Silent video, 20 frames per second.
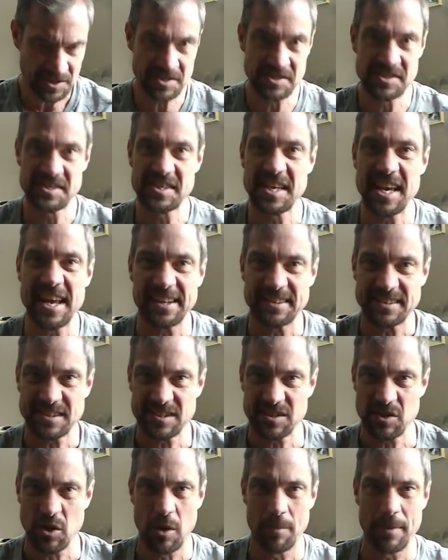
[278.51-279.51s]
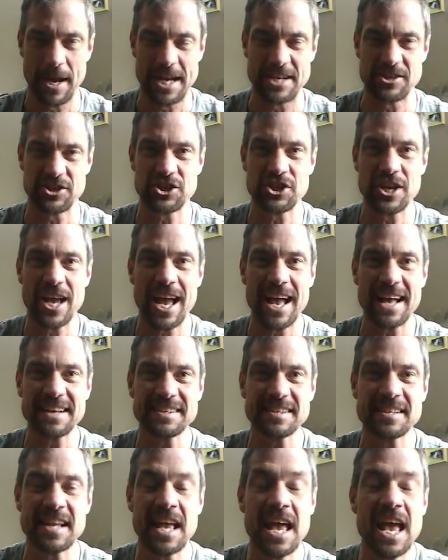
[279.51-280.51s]
zits on my
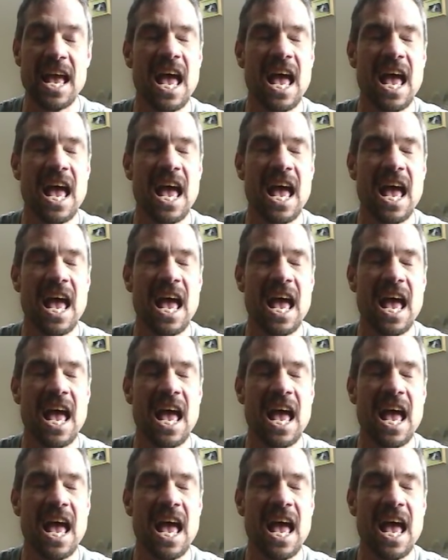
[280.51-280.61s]
chest,